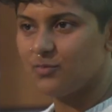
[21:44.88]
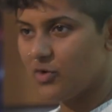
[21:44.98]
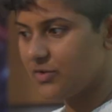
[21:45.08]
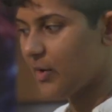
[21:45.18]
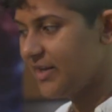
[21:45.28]

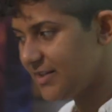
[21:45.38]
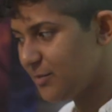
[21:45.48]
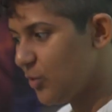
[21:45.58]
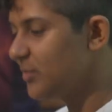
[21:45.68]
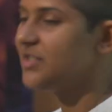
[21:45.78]
worldwide at the
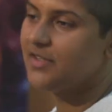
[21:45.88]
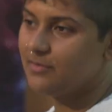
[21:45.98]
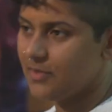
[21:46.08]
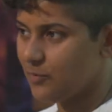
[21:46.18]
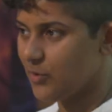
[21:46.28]
moment,
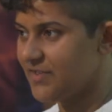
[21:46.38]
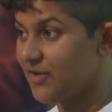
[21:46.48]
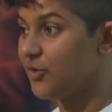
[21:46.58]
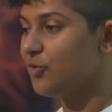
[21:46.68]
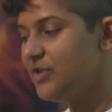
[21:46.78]
and of course
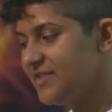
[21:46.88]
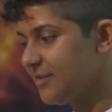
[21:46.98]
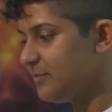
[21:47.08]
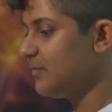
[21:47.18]
they're increasing.